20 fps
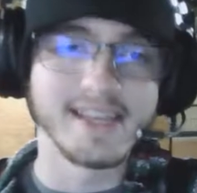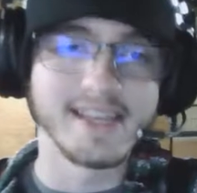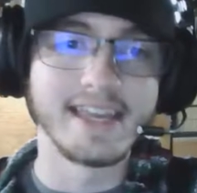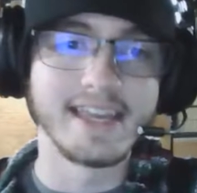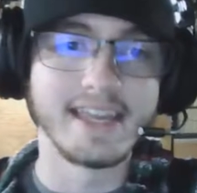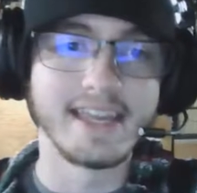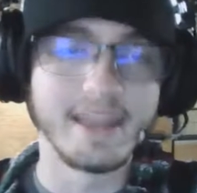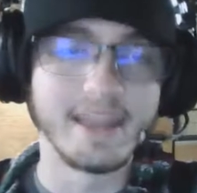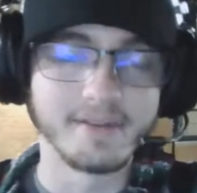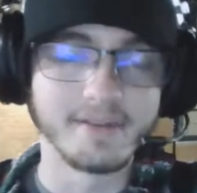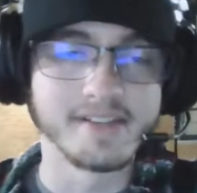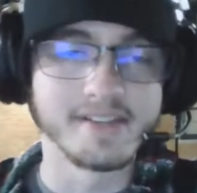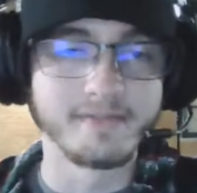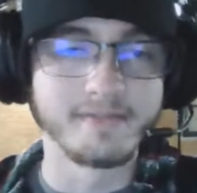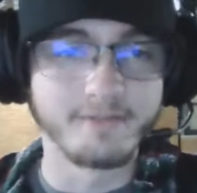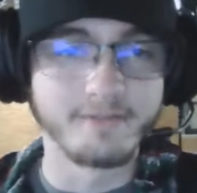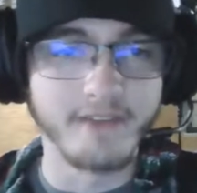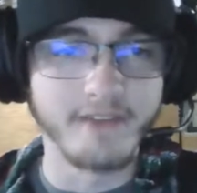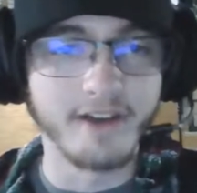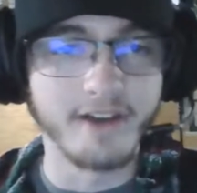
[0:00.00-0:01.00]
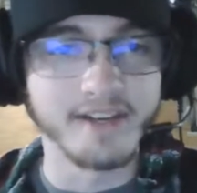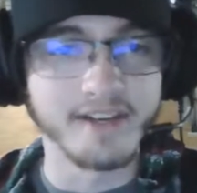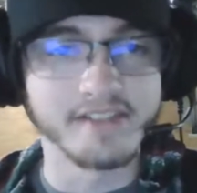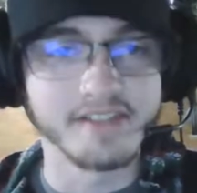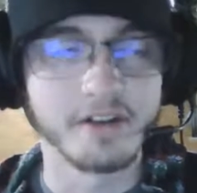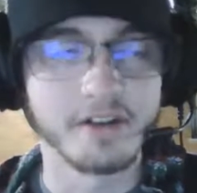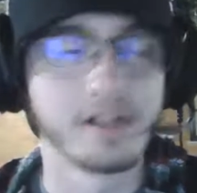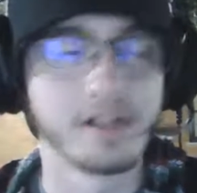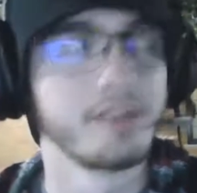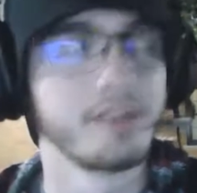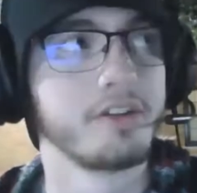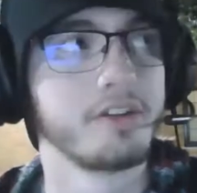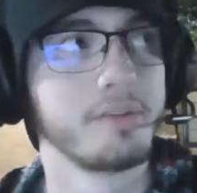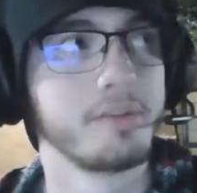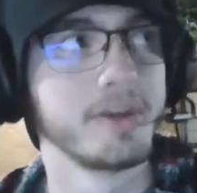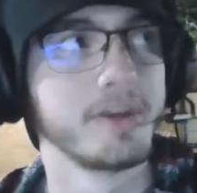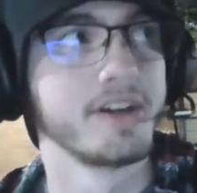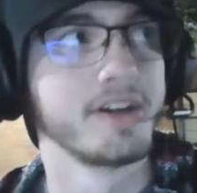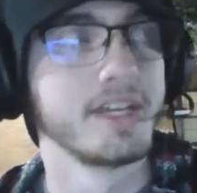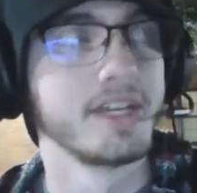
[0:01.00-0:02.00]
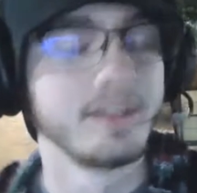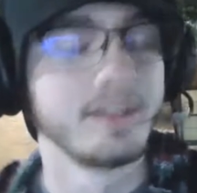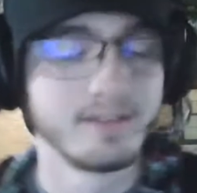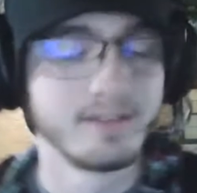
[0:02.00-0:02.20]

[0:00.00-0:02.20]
a very solid third period.